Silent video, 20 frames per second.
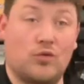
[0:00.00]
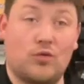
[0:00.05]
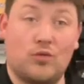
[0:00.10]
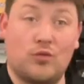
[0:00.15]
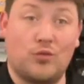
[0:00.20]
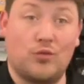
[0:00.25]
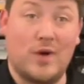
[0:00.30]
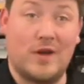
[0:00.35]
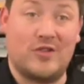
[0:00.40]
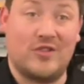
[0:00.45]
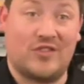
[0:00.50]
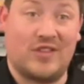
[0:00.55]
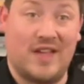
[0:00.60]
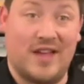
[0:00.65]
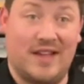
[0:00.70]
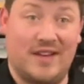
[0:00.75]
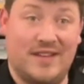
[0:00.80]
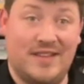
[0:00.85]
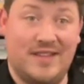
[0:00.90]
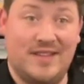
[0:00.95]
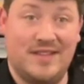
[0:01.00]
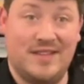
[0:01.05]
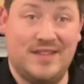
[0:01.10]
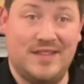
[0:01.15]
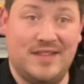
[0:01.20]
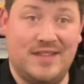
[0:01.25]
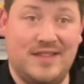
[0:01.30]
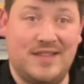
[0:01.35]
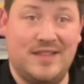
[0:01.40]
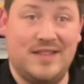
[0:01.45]
Regicide.
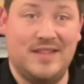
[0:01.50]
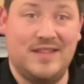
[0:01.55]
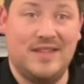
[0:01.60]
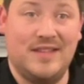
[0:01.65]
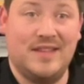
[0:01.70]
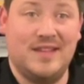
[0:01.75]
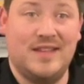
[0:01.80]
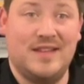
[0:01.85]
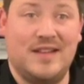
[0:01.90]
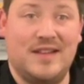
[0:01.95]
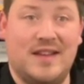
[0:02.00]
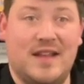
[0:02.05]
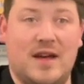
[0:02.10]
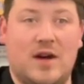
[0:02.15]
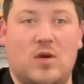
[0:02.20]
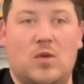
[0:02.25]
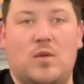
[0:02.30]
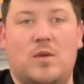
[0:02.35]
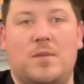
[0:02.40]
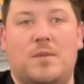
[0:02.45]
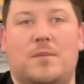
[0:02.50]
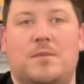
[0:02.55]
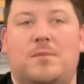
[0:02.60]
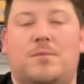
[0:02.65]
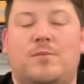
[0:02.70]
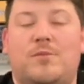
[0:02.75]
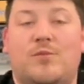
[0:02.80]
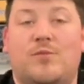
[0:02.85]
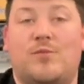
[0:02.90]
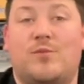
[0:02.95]
Now,
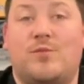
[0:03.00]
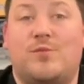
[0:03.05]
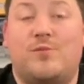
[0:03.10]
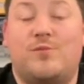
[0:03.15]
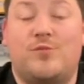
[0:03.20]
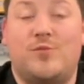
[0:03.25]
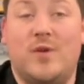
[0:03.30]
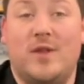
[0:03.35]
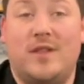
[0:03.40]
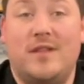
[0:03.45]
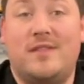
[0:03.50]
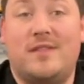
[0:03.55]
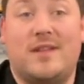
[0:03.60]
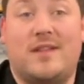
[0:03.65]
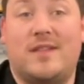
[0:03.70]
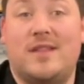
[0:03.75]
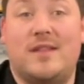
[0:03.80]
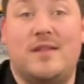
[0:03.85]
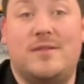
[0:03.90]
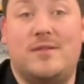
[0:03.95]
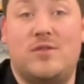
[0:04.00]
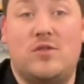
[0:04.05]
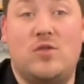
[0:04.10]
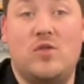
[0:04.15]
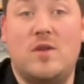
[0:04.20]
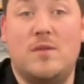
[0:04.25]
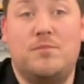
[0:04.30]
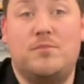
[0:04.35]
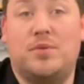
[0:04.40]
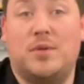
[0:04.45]
realistically, you
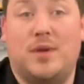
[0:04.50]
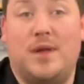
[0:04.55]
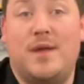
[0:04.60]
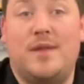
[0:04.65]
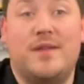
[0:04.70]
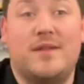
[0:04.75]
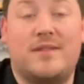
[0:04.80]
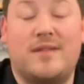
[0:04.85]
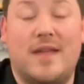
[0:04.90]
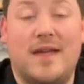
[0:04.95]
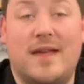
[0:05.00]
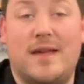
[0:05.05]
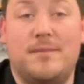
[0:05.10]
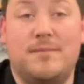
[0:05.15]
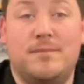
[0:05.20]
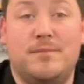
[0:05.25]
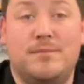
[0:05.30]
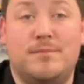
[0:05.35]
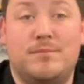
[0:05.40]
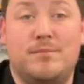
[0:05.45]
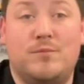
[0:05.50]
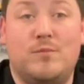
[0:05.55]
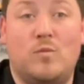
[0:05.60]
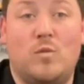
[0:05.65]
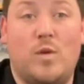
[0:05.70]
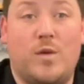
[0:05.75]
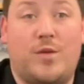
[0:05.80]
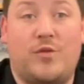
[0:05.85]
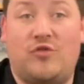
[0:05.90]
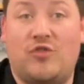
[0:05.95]
could play this game
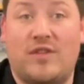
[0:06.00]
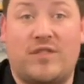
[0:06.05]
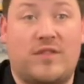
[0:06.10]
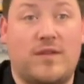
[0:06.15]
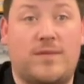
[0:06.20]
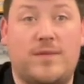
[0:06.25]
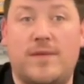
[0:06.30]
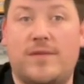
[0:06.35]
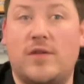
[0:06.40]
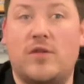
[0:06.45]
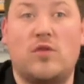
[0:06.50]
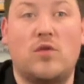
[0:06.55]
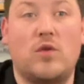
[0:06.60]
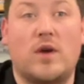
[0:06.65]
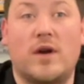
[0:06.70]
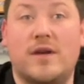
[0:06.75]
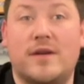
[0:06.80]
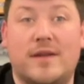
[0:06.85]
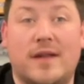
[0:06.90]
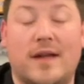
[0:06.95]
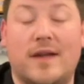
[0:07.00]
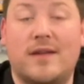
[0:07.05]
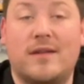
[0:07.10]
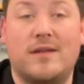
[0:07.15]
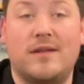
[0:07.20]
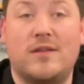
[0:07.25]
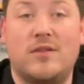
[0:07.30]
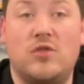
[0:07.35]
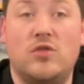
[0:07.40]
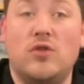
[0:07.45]
with just a 52-card deck.
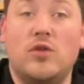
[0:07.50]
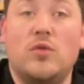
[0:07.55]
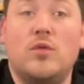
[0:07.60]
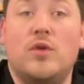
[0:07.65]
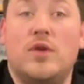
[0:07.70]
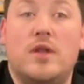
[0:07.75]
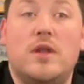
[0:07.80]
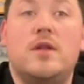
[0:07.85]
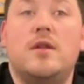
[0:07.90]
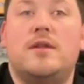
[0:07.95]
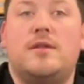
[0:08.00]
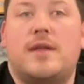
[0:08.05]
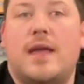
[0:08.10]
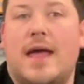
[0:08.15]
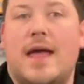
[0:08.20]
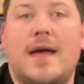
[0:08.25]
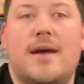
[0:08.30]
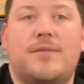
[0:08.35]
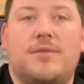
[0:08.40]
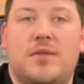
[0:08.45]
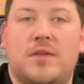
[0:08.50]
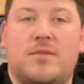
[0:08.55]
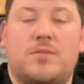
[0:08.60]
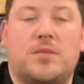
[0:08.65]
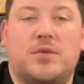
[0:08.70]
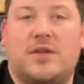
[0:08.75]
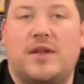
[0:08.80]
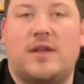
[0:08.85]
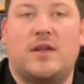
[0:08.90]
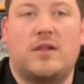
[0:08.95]
You don't need to have this
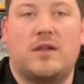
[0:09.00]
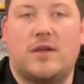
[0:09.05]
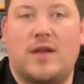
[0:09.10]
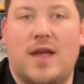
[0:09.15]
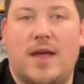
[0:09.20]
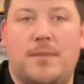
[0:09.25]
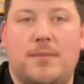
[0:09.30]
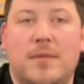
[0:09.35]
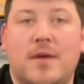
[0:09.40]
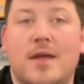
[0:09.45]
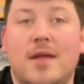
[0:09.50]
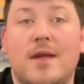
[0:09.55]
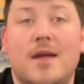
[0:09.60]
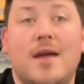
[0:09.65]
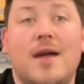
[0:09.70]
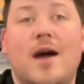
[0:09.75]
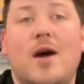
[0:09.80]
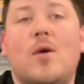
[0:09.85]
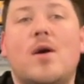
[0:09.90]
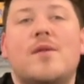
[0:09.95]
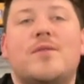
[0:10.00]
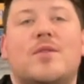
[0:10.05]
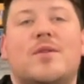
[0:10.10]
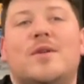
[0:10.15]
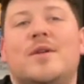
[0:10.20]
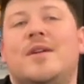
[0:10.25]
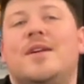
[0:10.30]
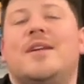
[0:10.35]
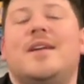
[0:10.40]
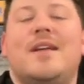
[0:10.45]
particular game. However,
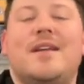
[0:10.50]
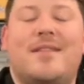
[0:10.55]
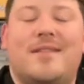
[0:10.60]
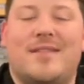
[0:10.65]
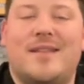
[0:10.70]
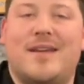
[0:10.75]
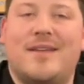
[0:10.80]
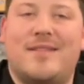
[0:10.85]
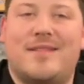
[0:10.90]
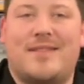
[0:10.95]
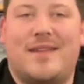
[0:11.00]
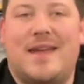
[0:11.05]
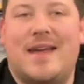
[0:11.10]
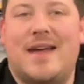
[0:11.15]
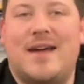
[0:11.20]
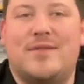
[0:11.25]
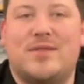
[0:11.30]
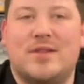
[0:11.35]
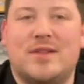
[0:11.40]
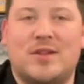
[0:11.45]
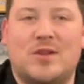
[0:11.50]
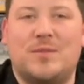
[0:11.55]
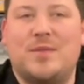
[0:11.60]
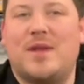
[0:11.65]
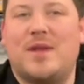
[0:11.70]
it's nice to have a little bit